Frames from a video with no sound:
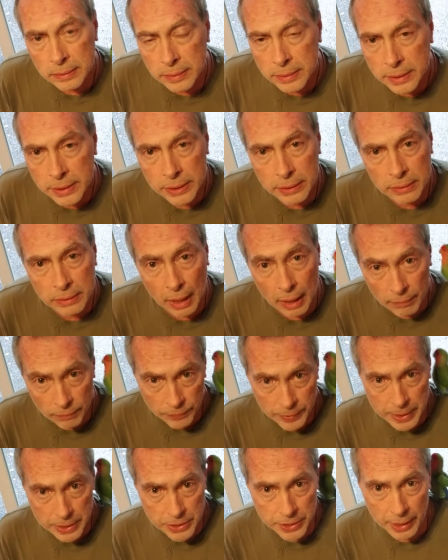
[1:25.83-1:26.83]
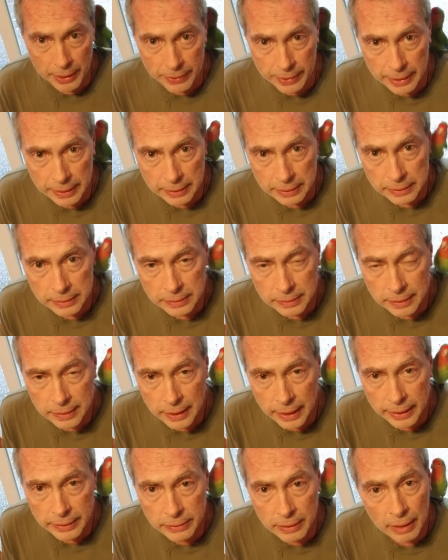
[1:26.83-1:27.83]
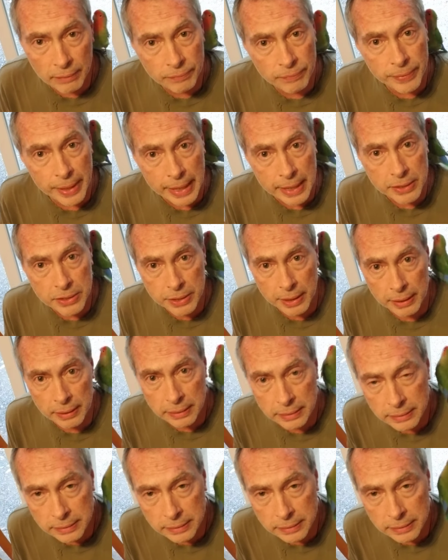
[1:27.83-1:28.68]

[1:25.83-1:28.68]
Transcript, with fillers: to love each other and love nature.